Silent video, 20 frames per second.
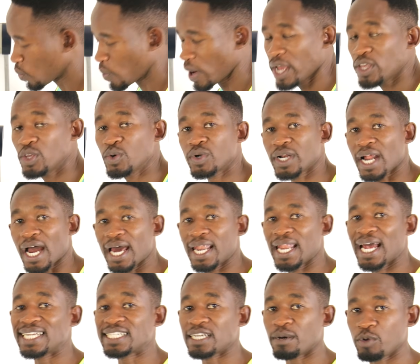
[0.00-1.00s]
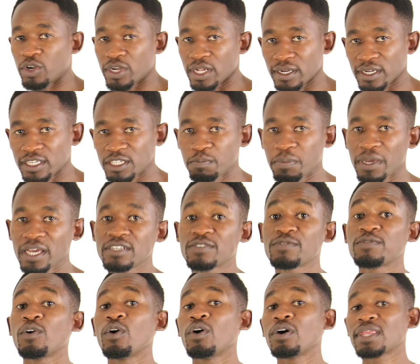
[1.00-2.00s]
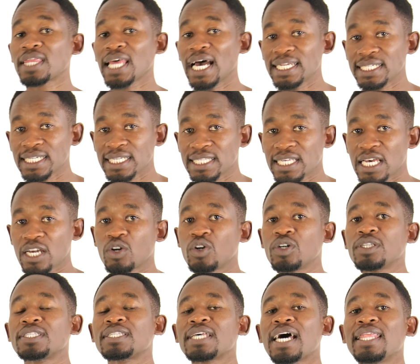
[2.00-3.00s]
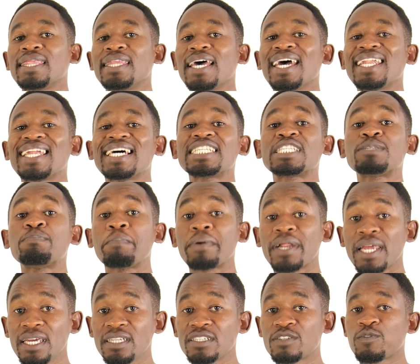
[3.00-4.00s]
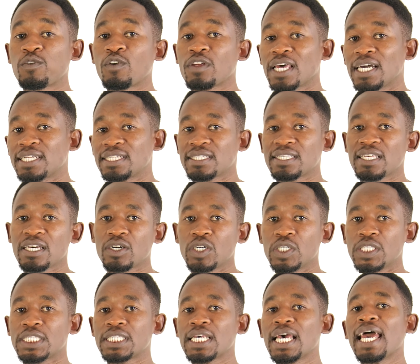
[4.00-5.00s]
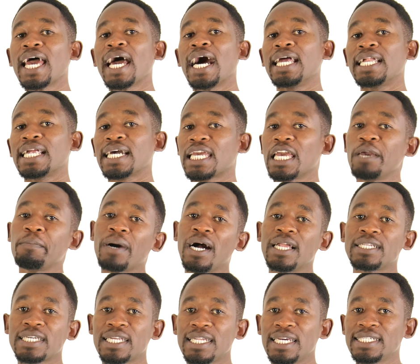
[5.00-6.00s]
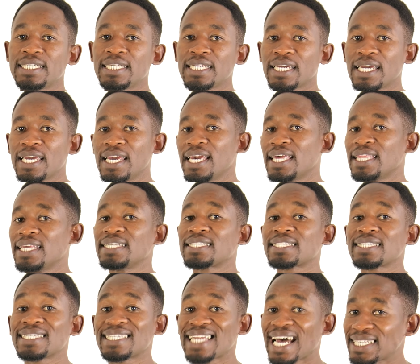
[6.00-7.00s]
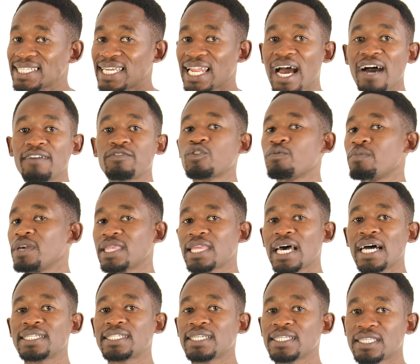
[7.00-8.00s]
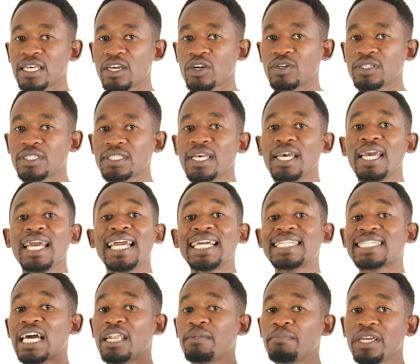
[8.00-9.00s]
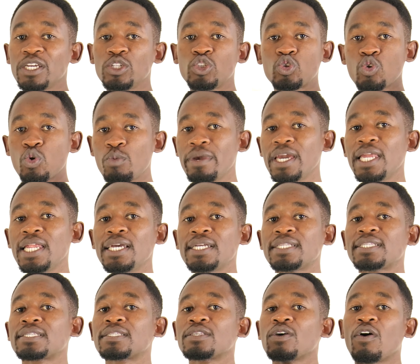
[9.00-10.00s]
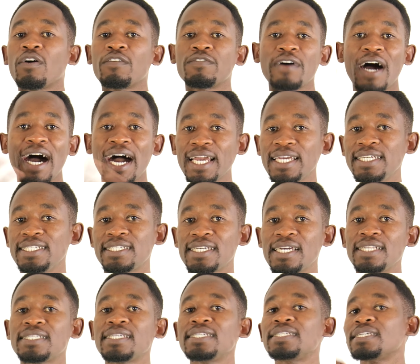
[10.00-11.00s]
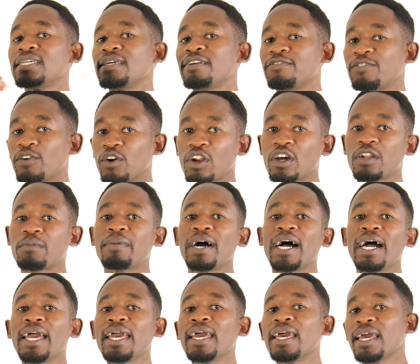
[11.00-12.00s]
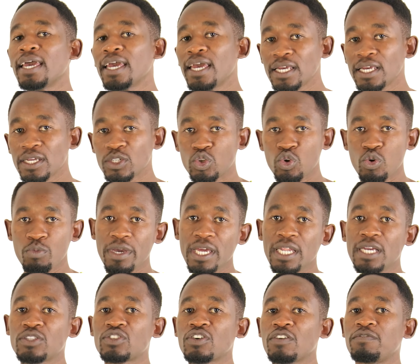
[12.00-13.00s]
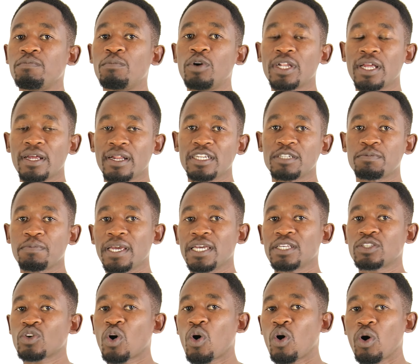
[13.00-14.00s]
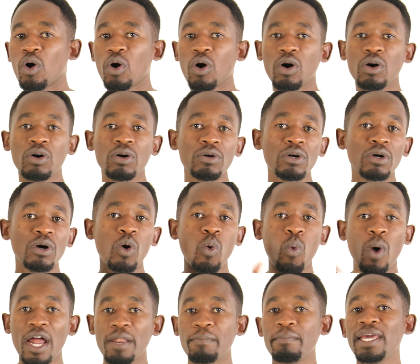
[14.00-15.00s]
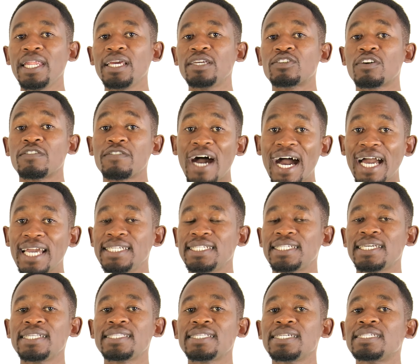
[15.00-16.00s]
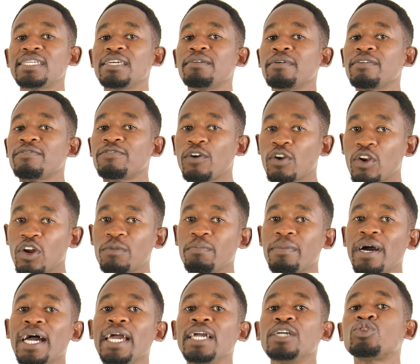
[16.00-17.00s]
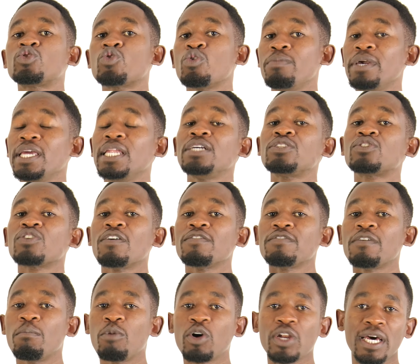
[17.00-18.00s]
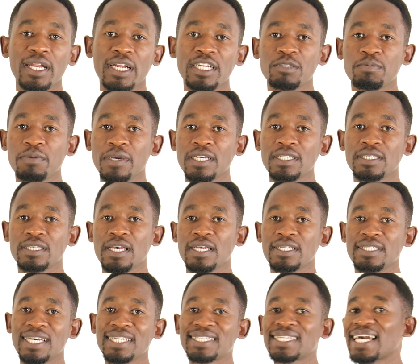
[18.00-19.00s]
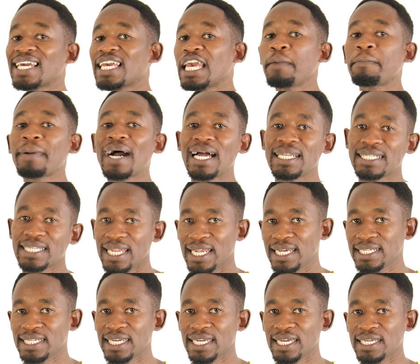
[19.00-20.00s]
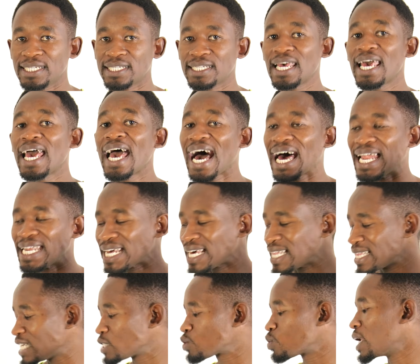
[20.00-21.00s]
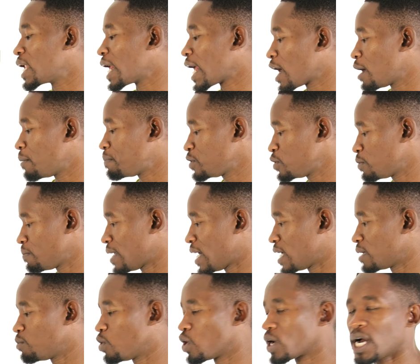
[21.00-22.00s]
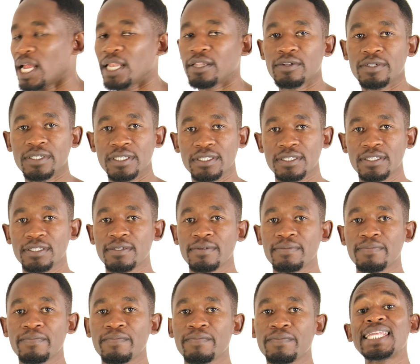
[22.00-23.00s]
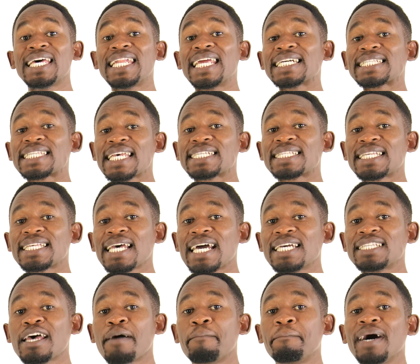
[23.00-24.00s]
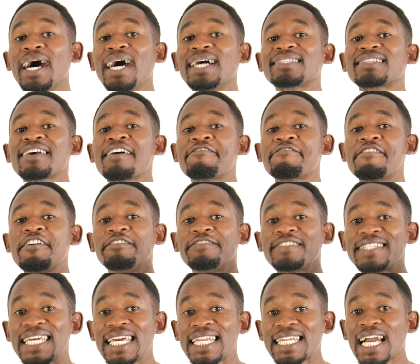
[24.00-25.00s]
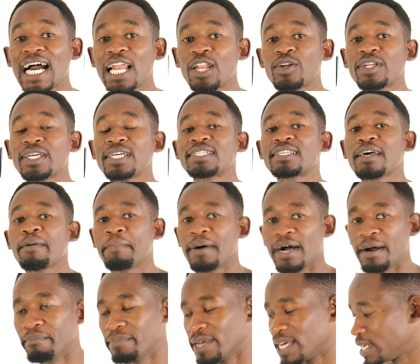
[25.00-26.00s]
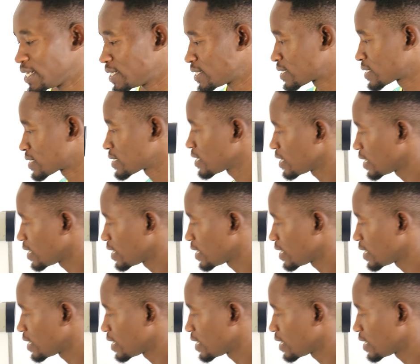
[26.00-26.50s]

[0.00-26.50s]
where you run at a moderate pace for 30 seconds and then sprint for 30 seconds and keep alternating. This doesn't have to be 30 seconds. It can be 2 minutes of high intensity followed by 2 minutes of moderate pace, or 1 minute of high intensity followed by 2 minutes of moderate pace. Just keep alternating it, and this will help you burn more calories. The next exercise burns 15 calories per minute.